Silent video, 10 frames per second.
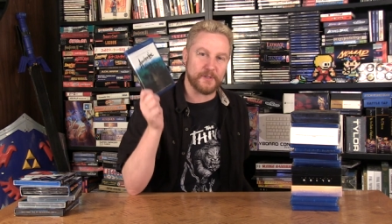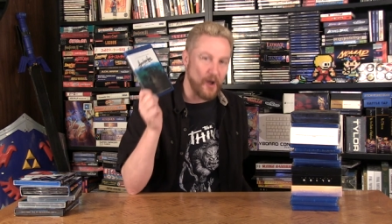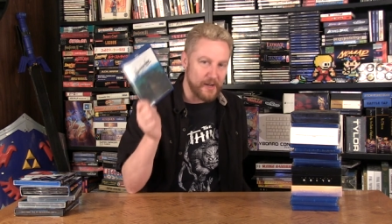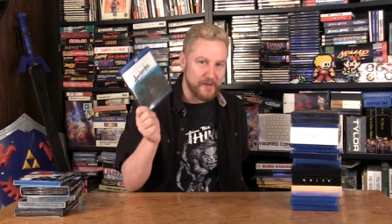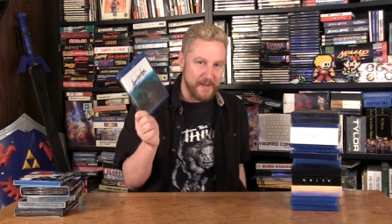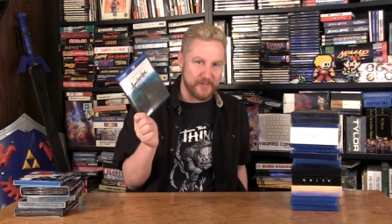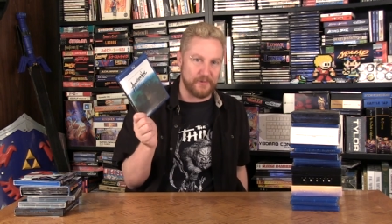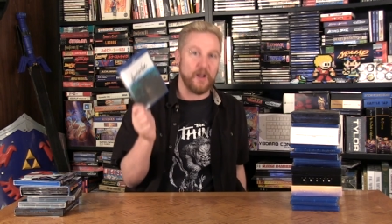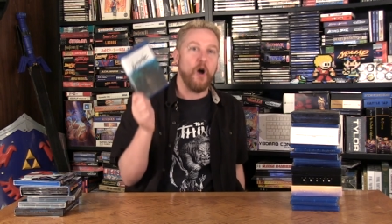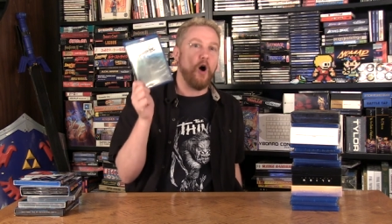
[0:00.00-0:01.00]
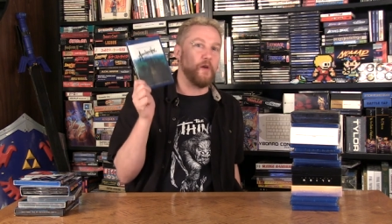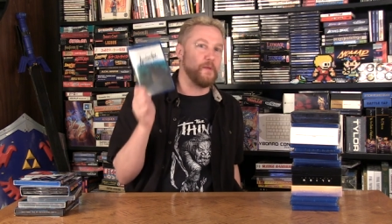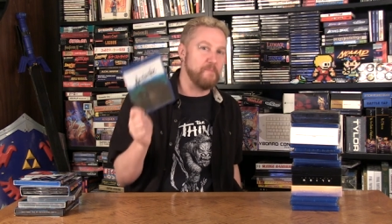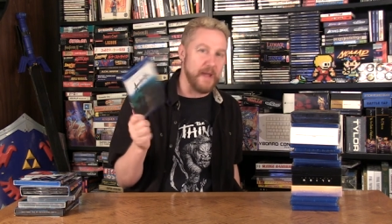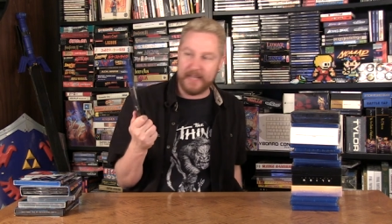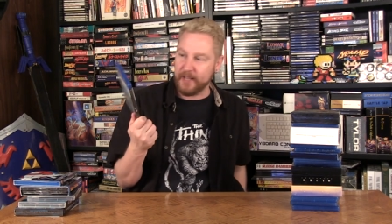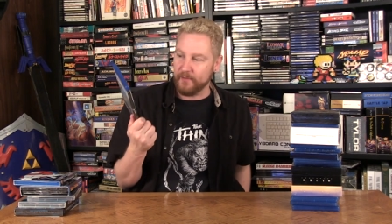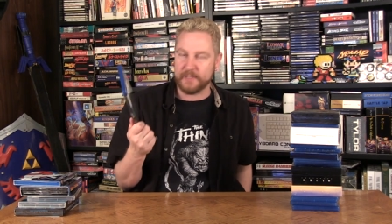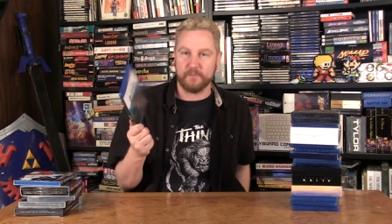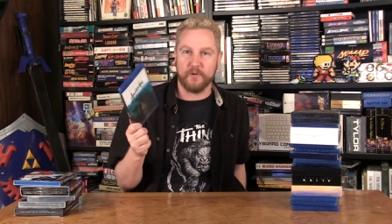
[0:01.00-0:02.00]
documentary on the making
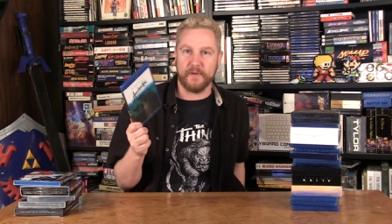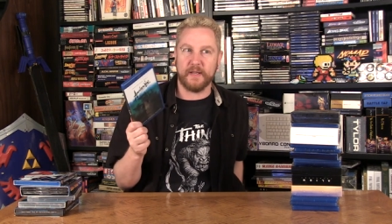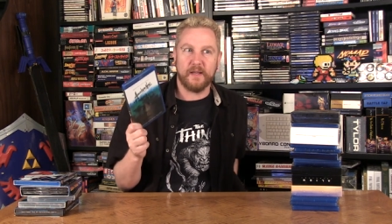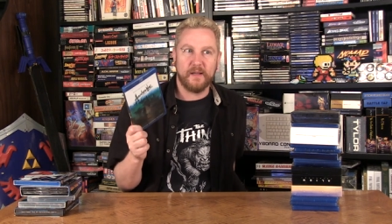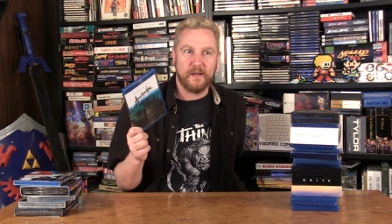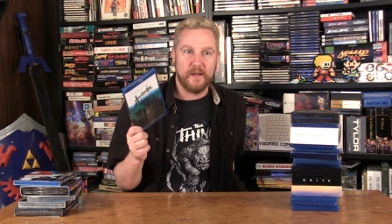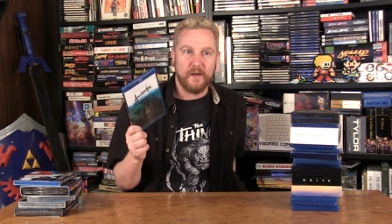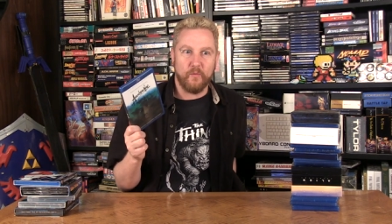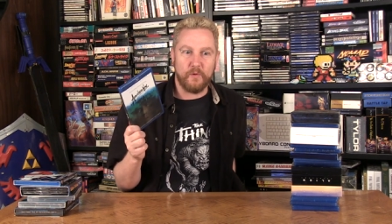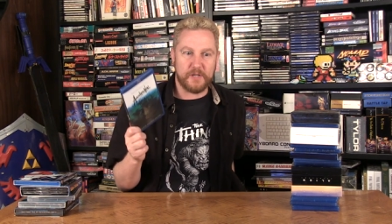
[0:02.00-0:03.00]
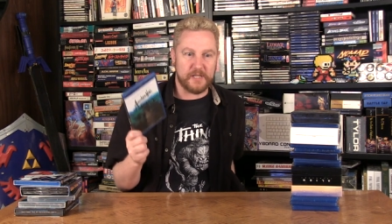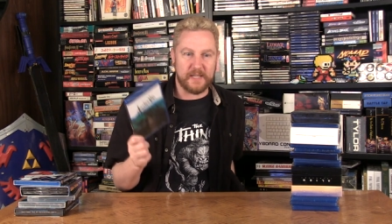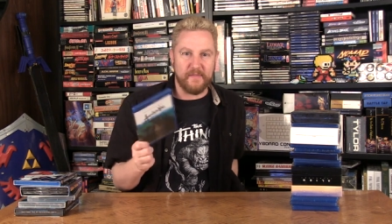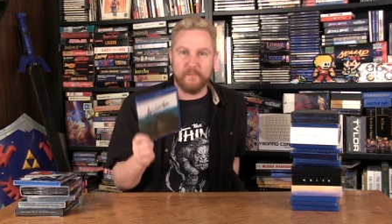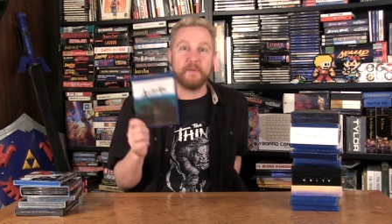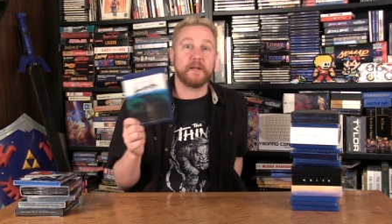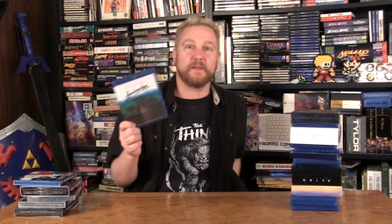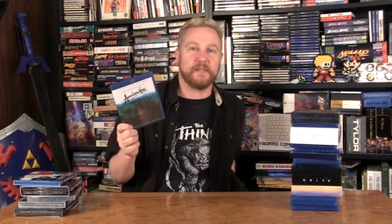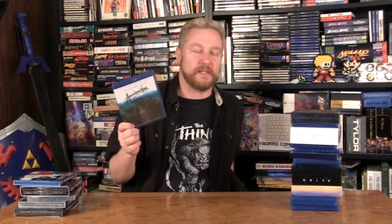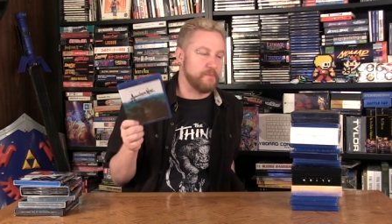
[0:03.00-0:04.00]
of this movie, which is even bigger
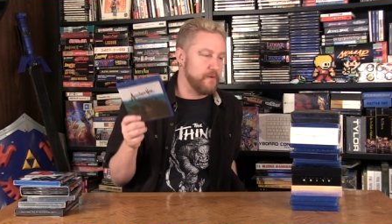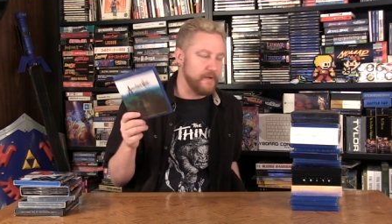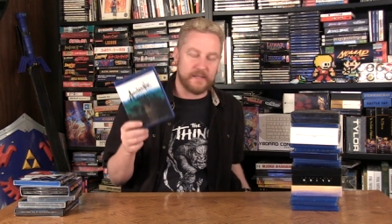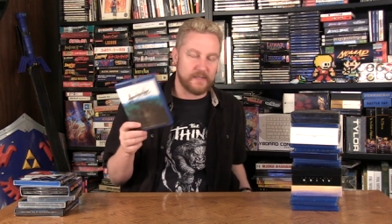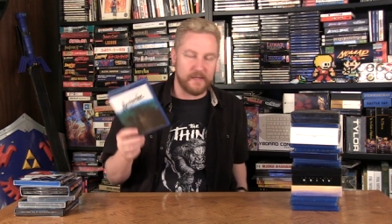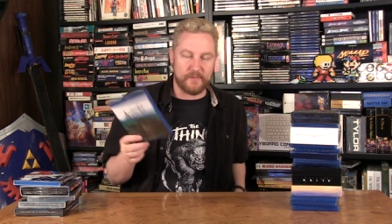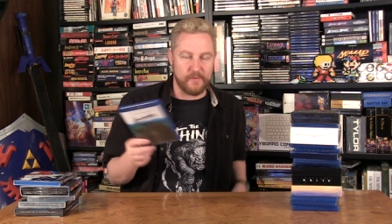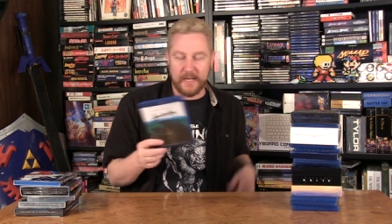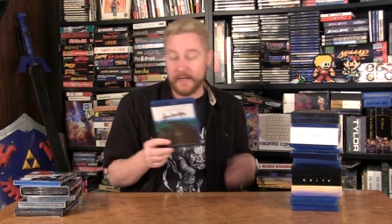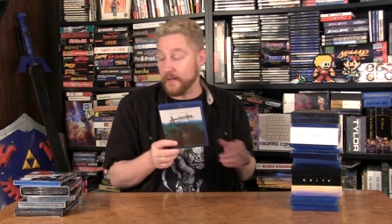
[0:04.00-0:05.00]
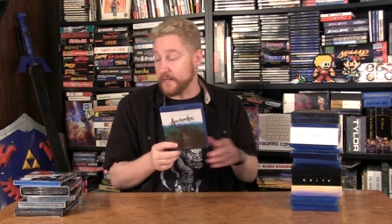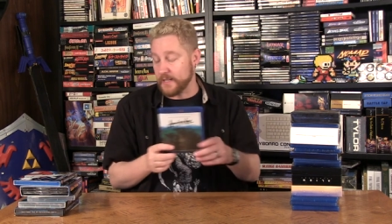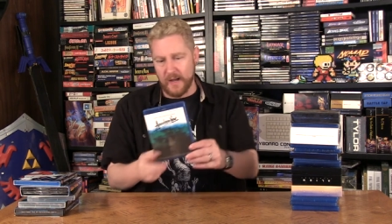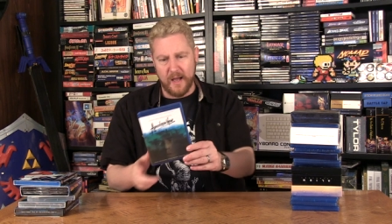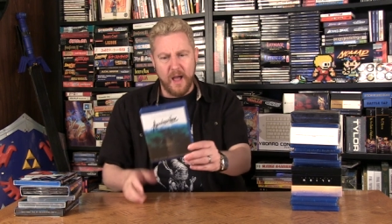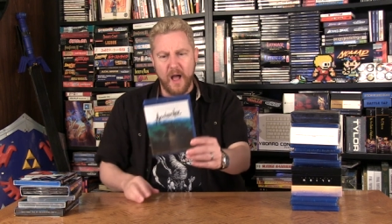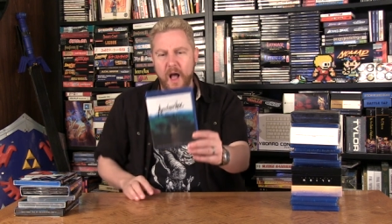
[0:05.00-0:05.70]
than this movie. It's it's ridiculous. Uh,